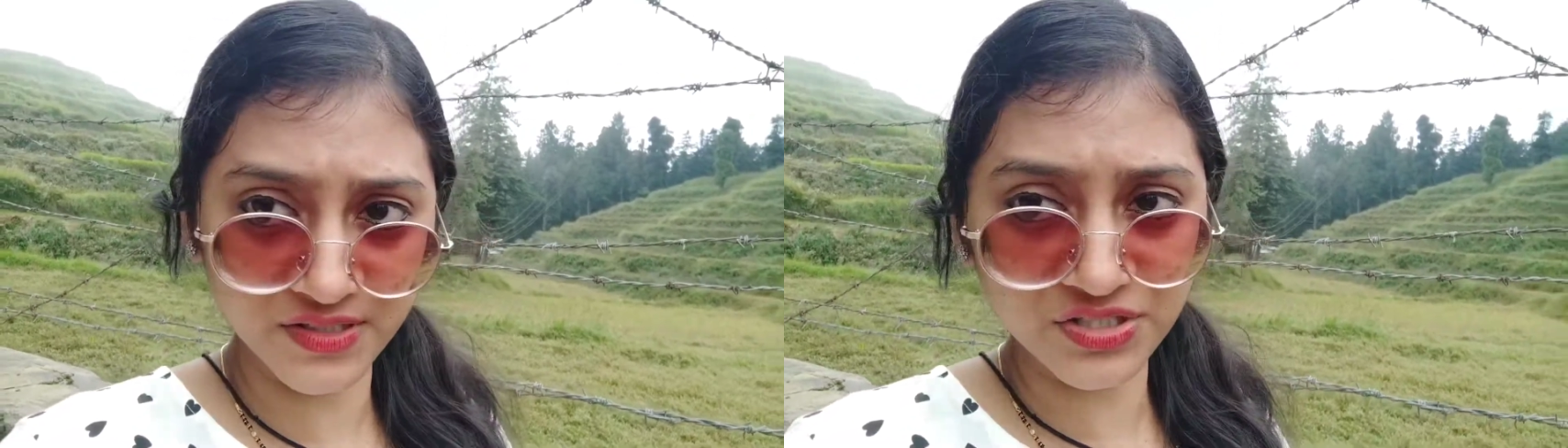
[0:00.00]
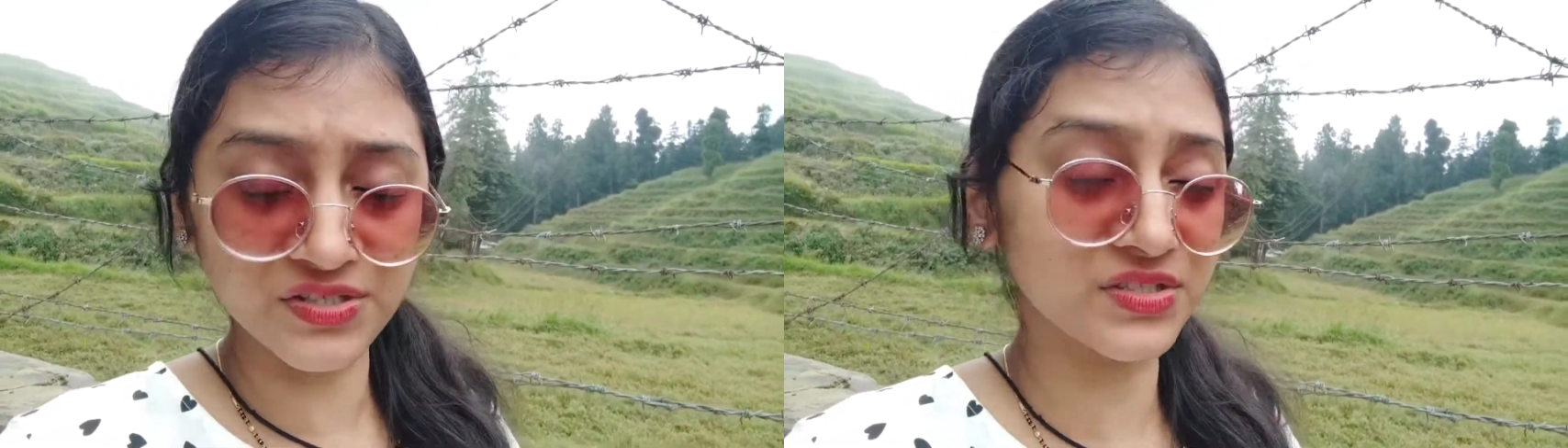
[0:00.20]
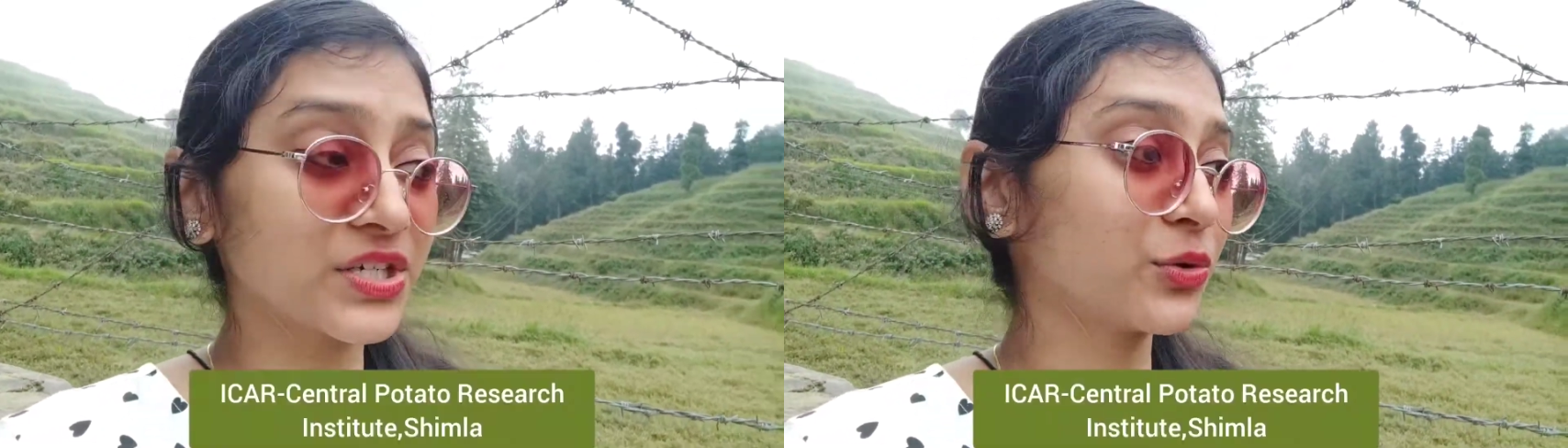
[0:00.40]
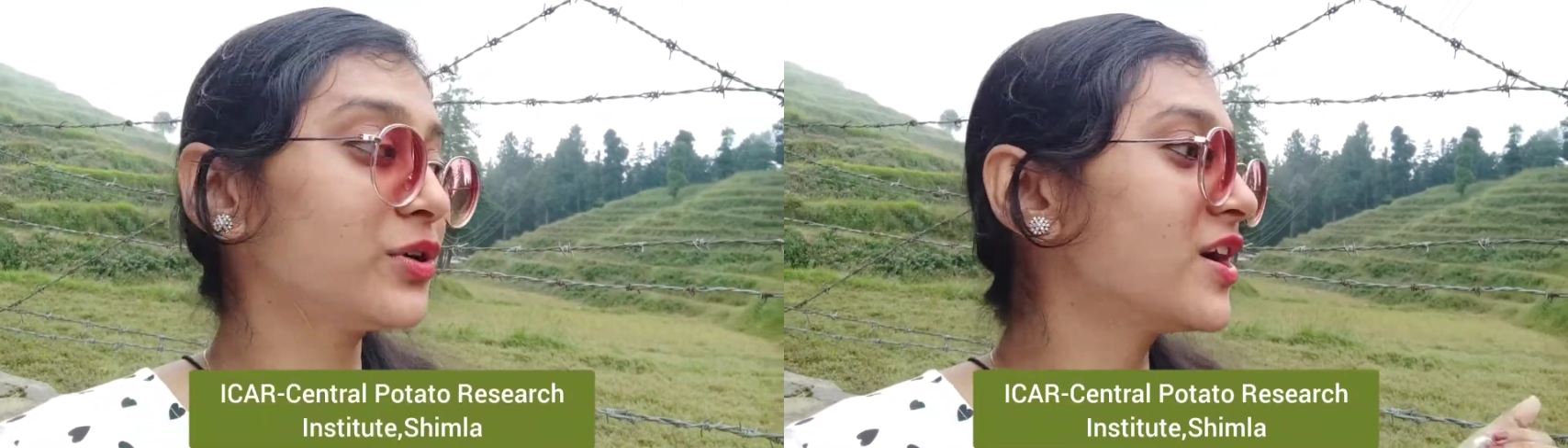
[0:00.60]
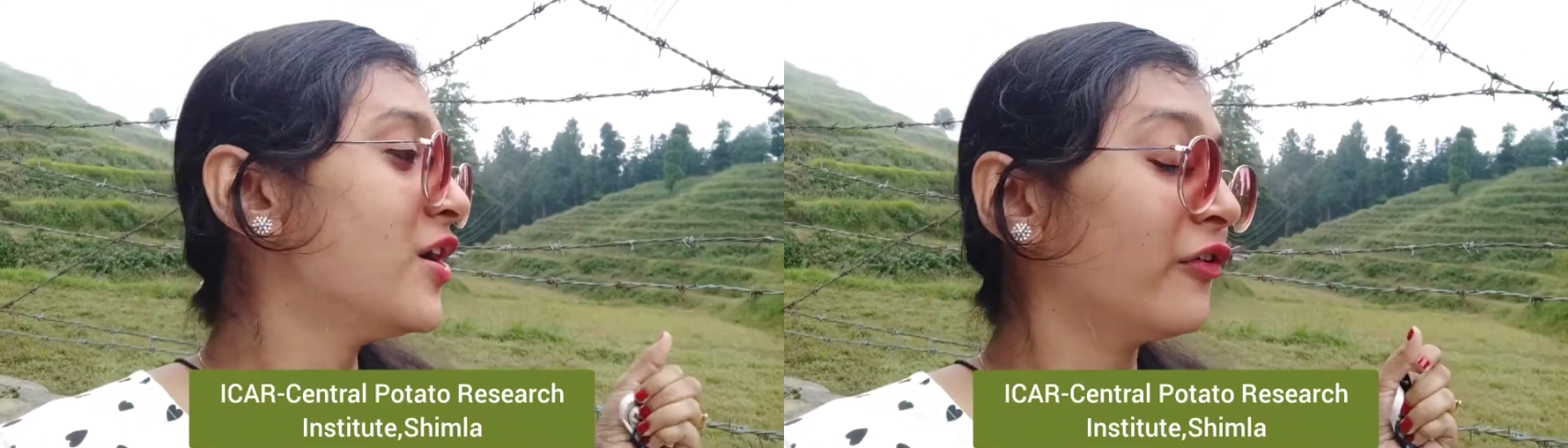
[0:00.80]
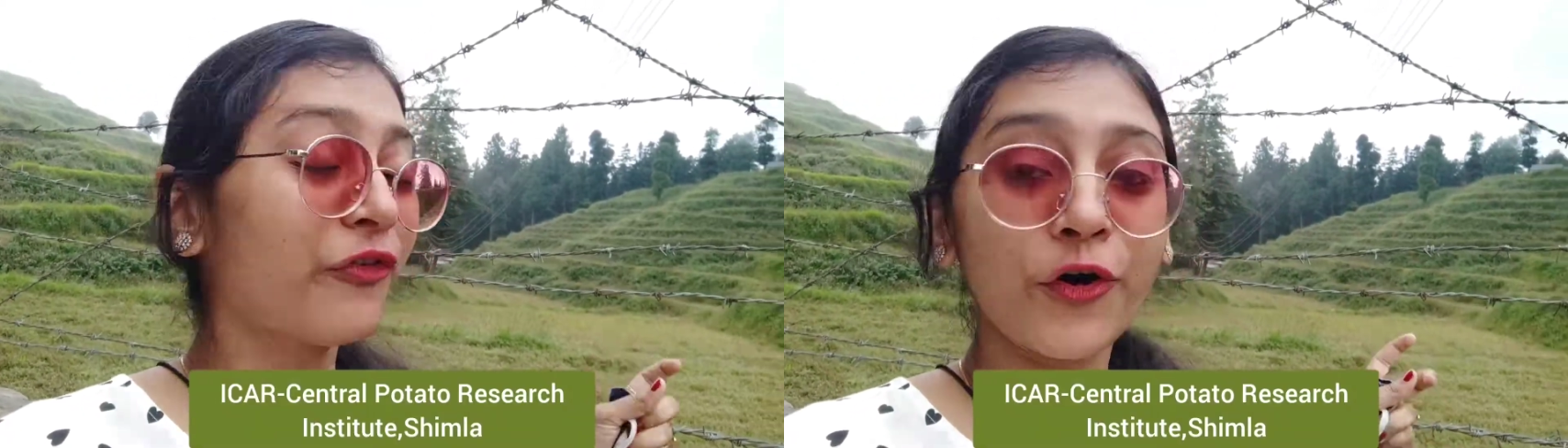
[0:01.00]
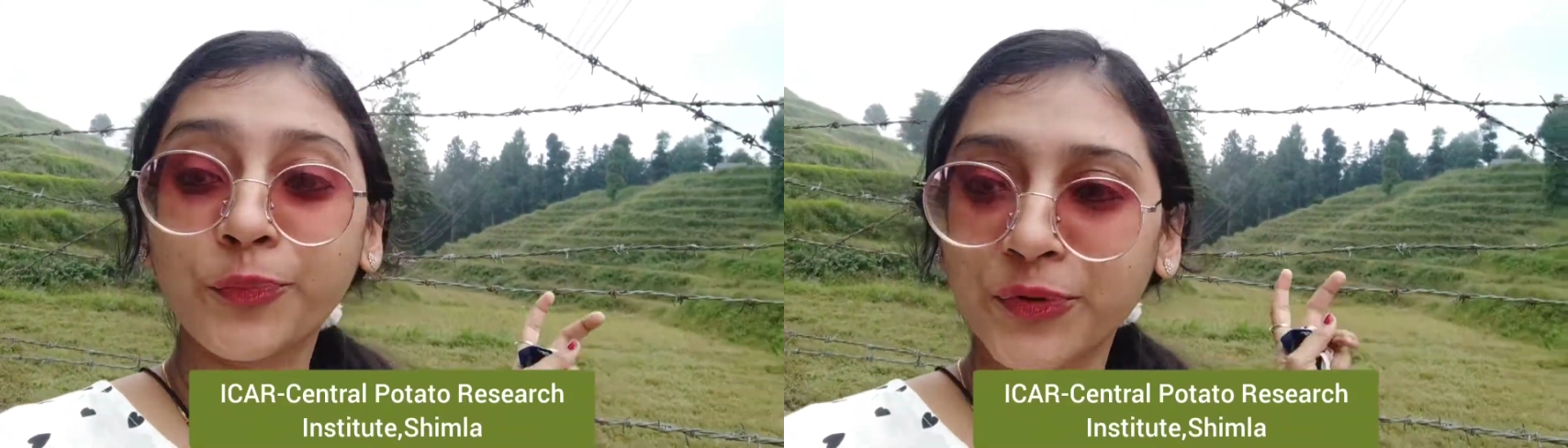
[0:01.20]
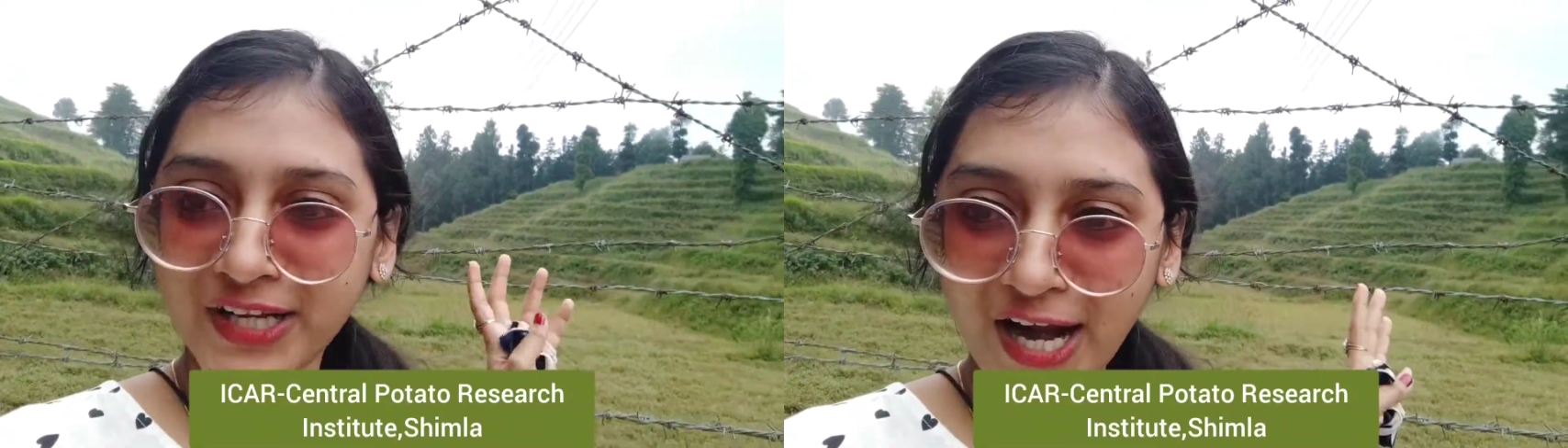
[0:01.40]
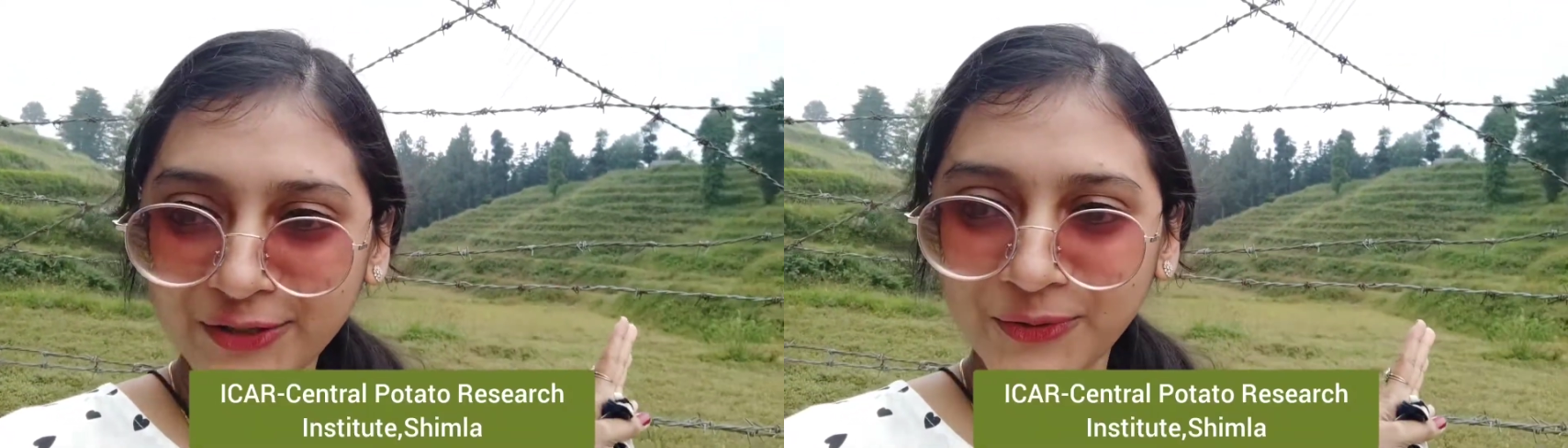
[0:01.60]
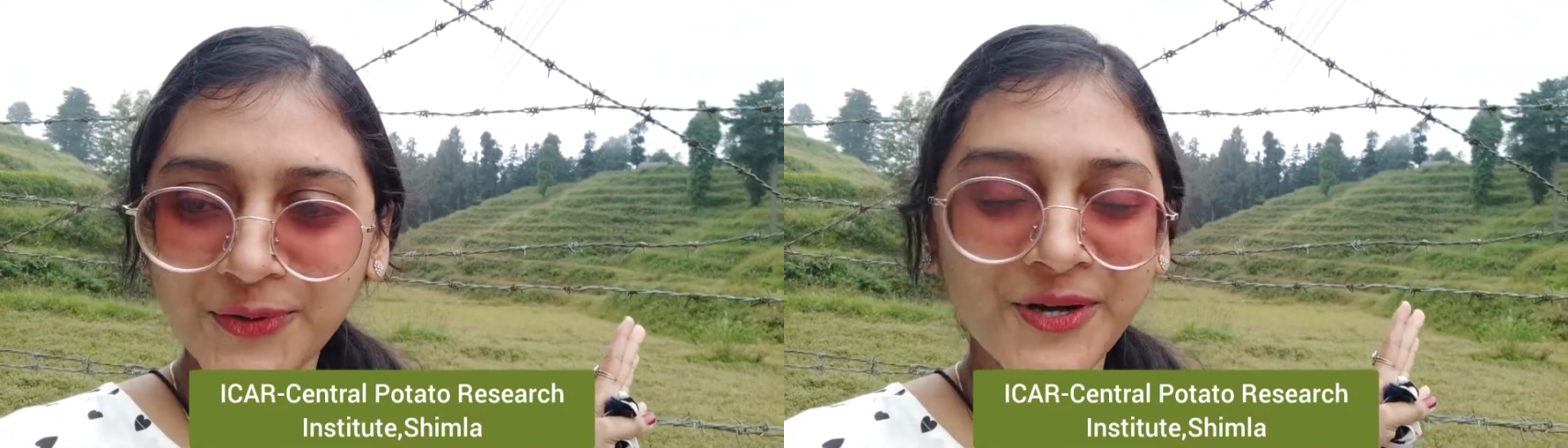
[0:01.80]
research institute for
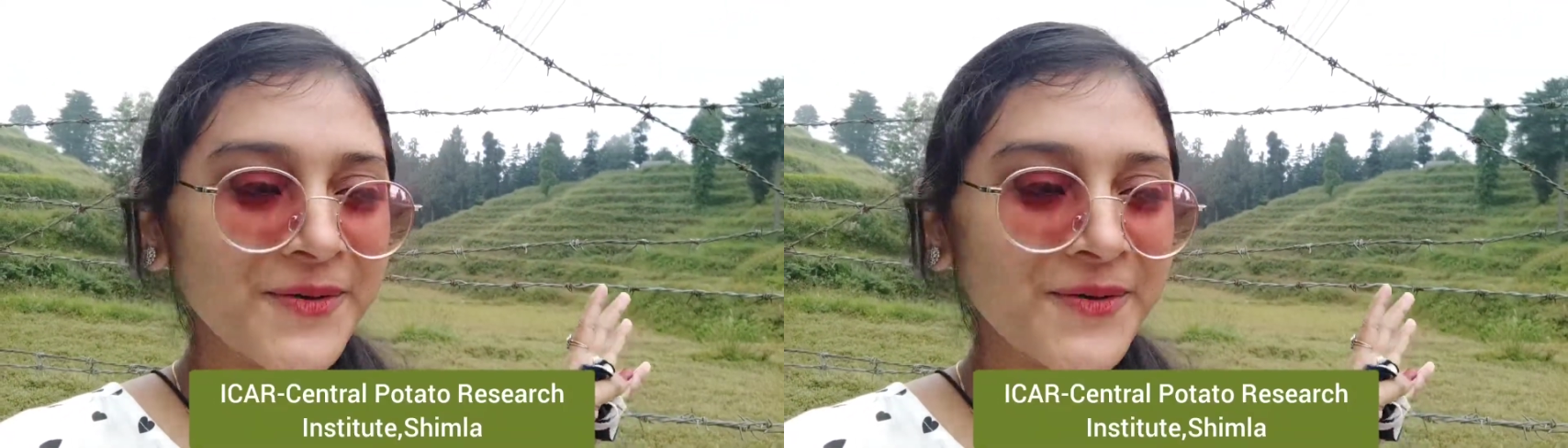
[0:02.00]
potato